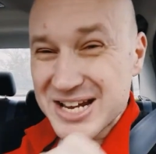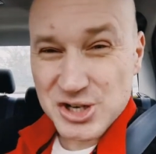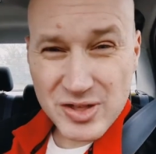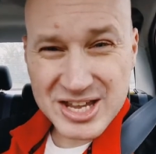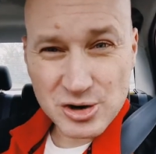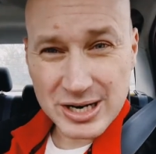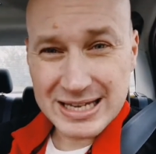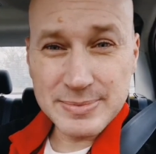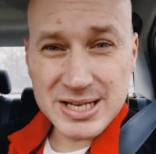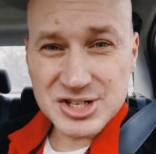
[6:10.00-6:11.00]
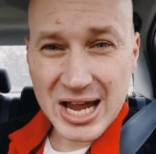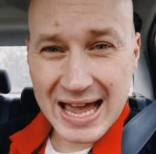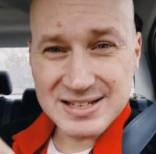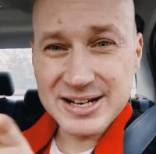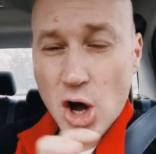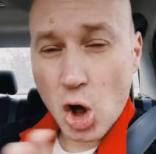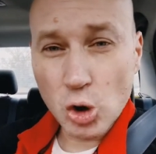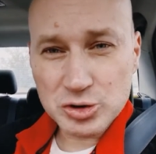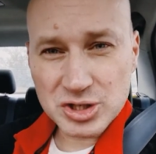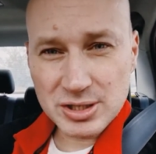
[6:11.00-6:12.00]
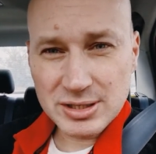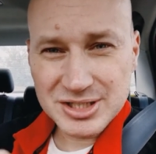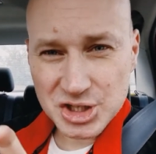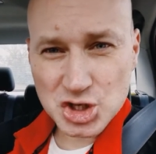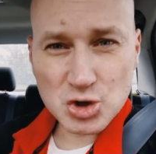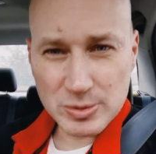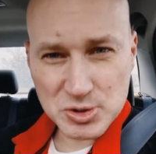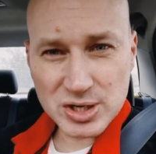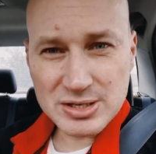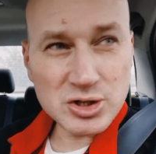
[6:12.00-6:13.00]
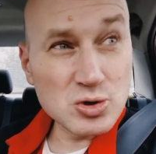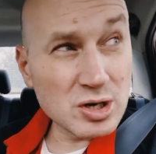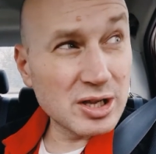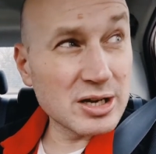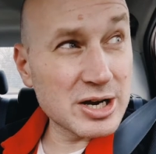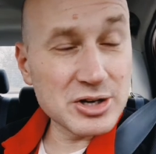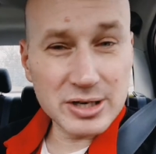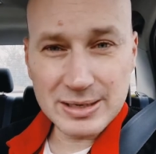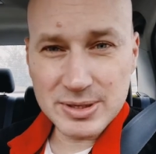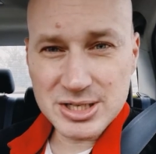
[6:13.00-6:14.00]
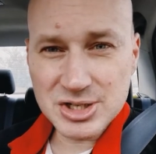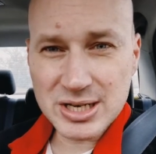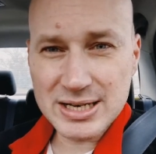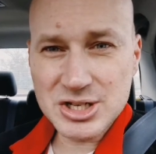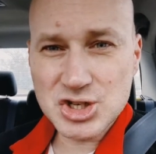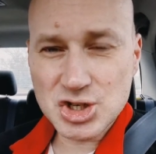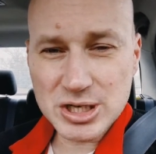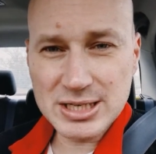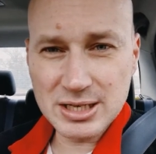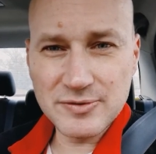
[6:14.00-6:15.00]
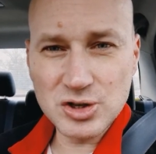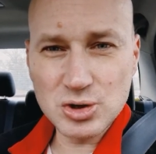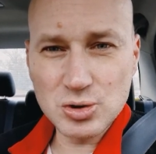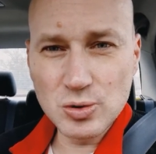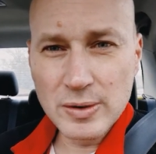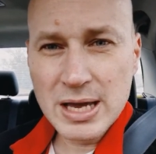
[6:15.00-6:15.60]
sure that your image has an alt description. So you click on your image and it should give you,